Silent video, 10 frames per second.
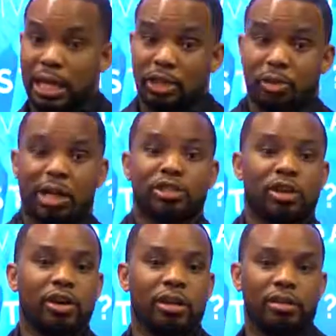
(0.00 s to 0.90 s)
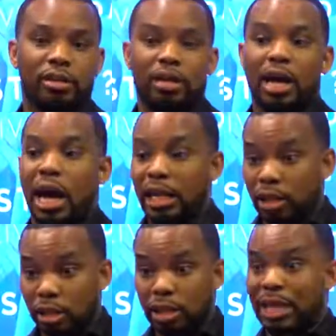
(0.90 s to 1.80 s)
That's what I saw here. I
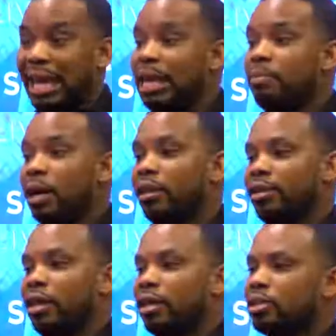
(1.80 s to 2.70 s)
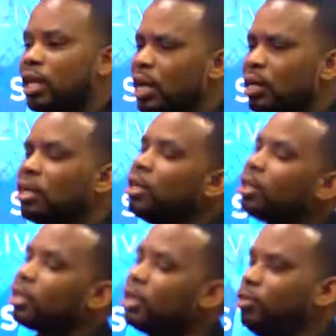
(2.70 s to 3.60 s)
could look anybody in the eye and say, hey,
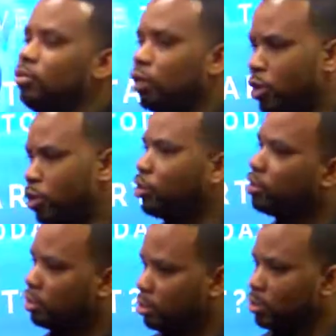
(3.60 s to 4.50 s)
can you learn?